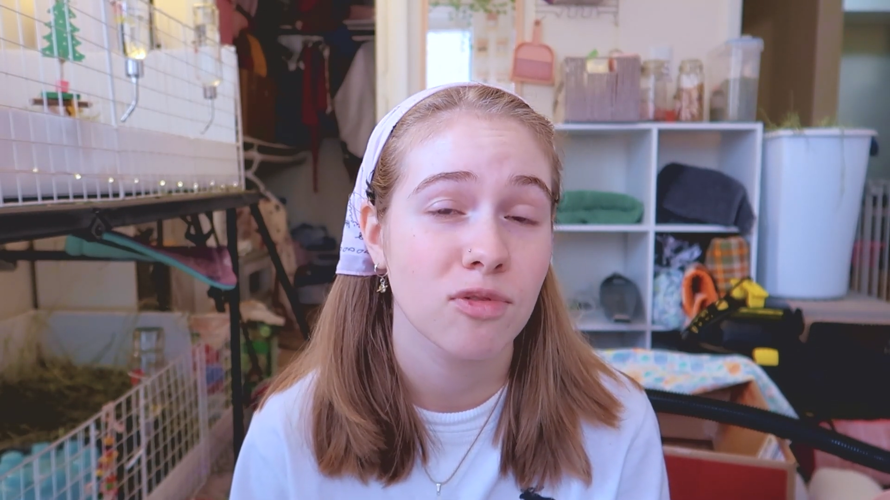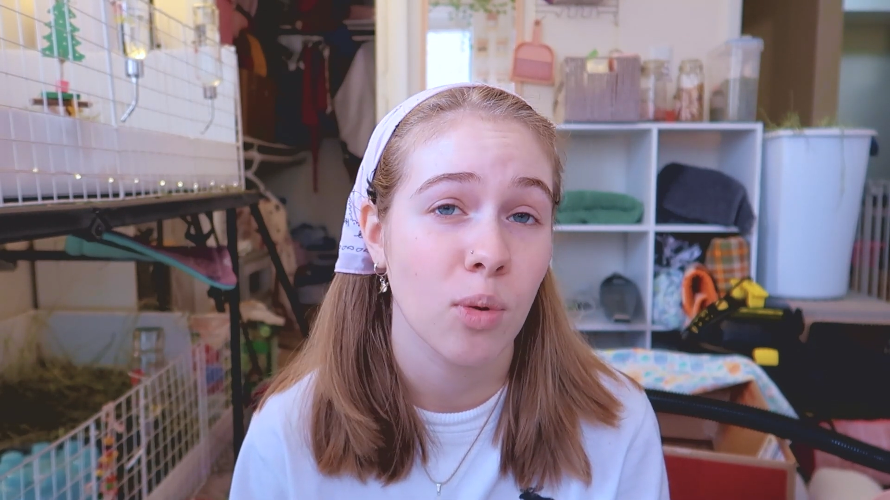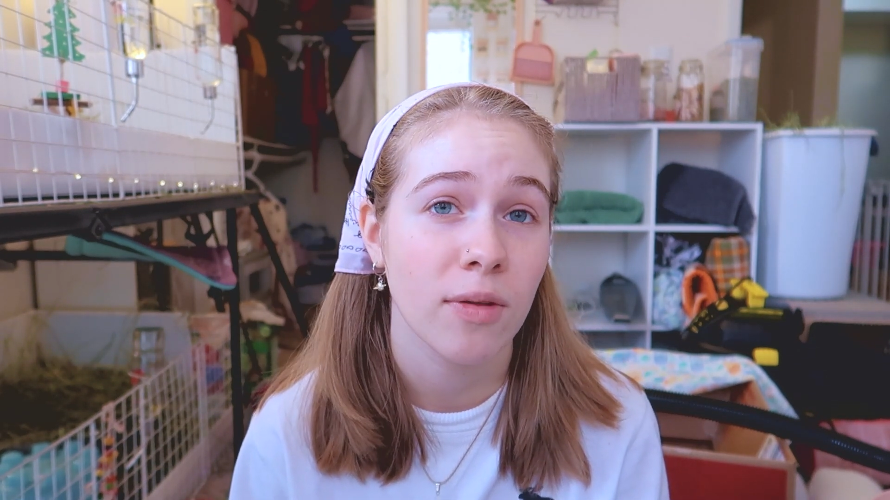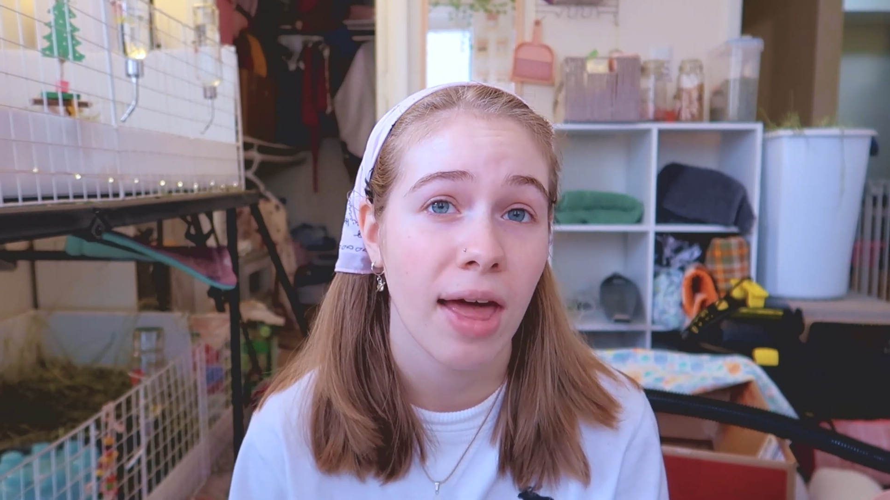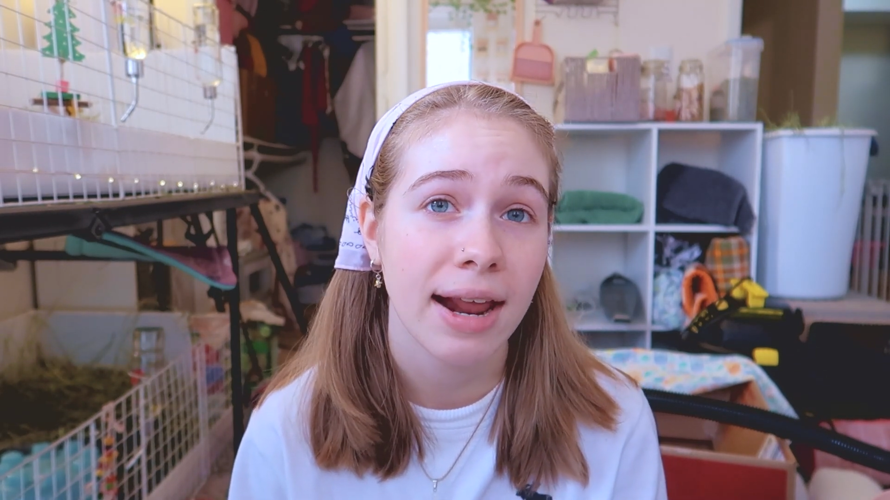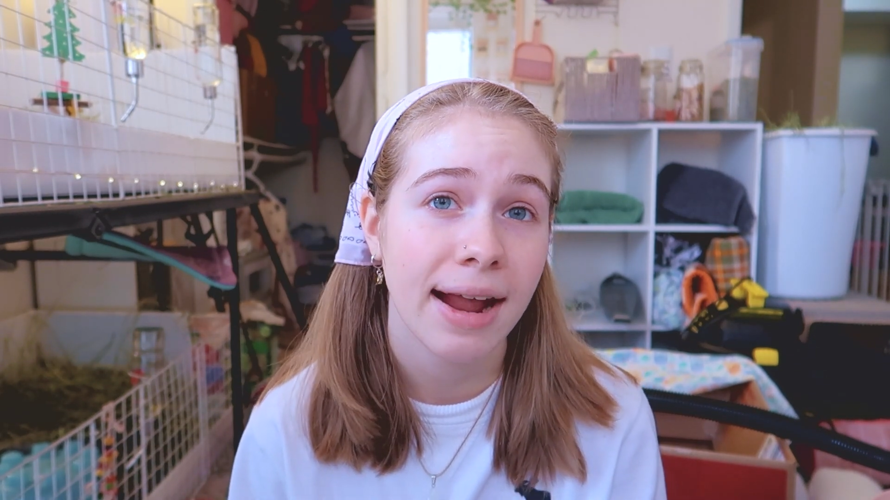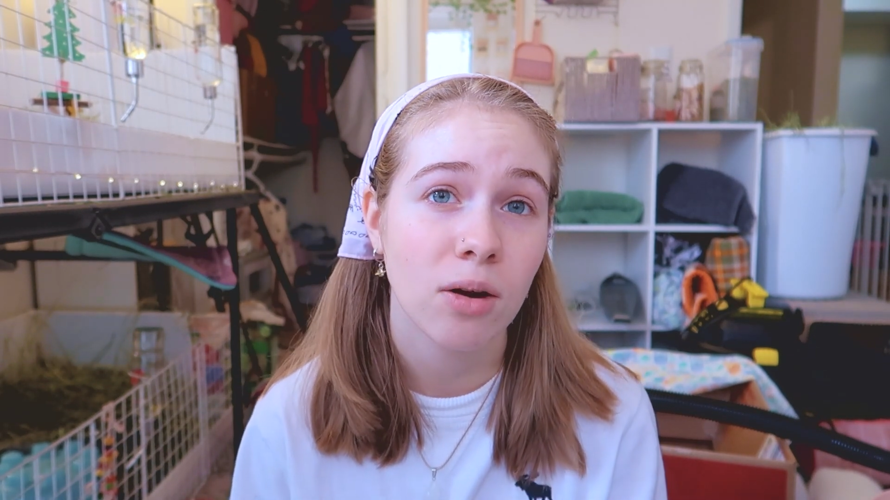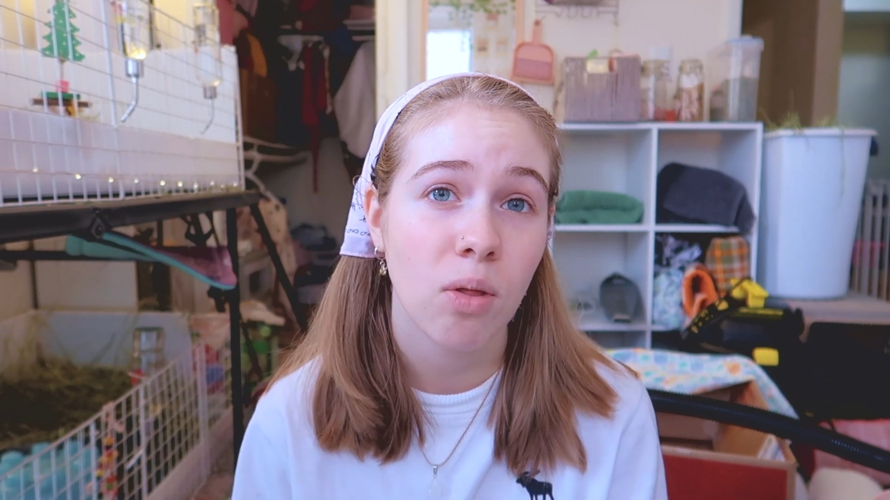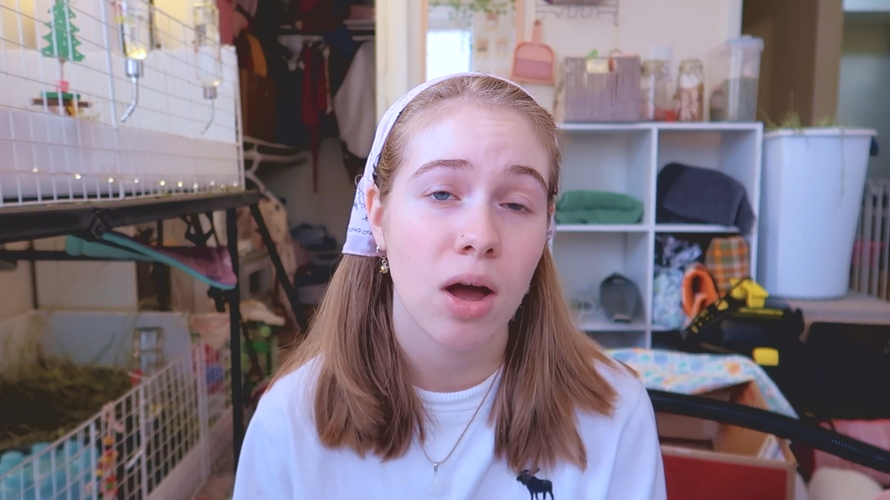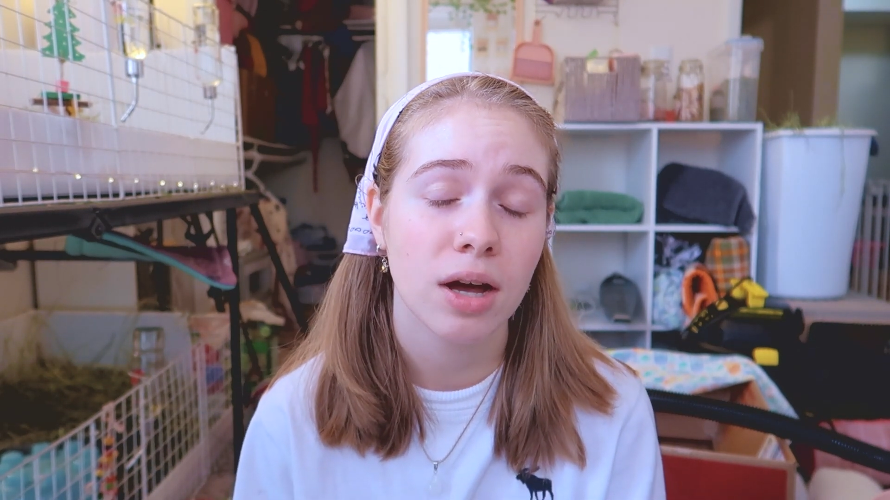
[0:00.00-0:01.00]
for that
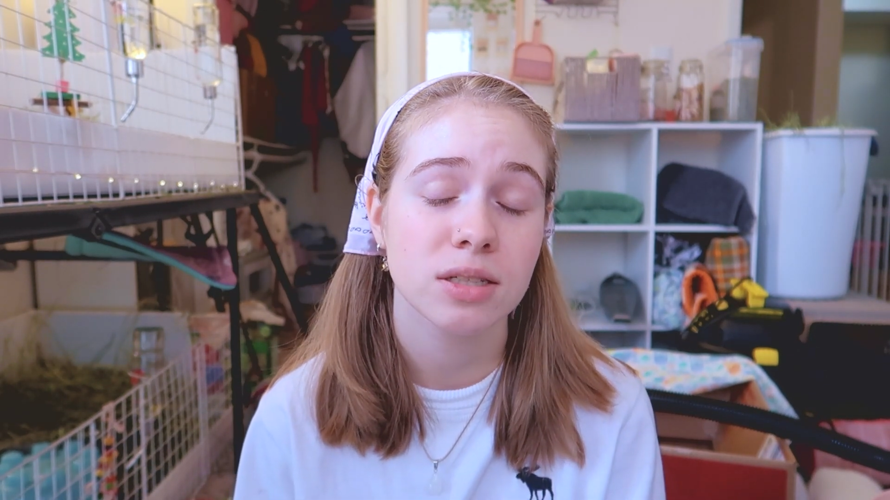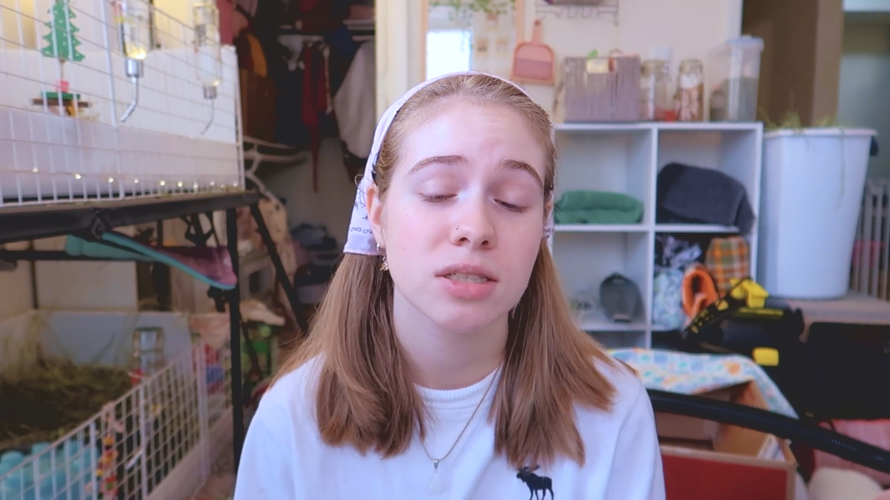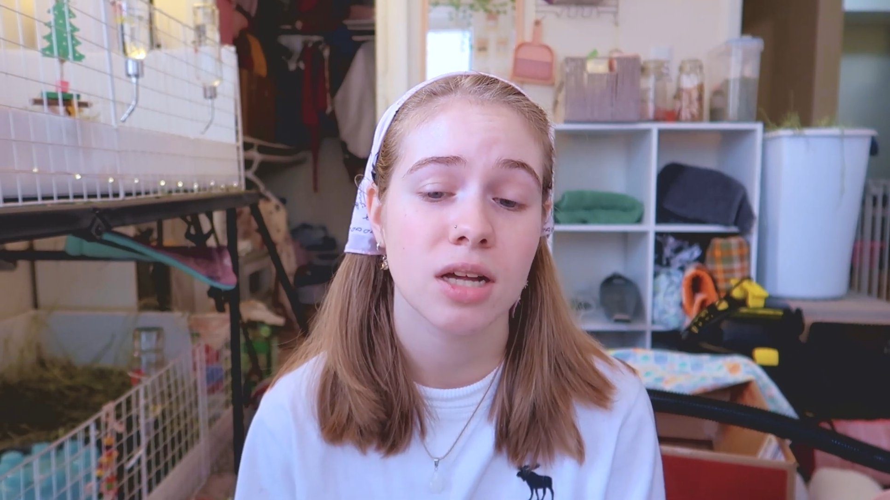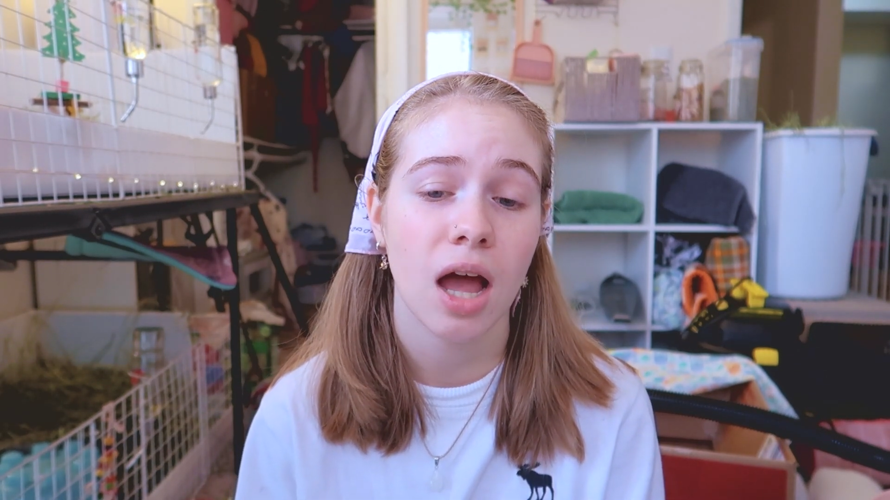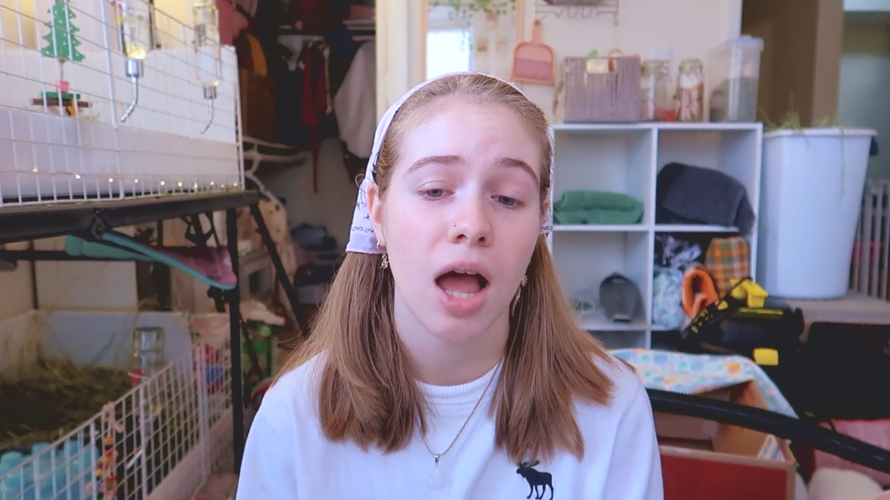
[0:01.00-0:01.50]
hair loss.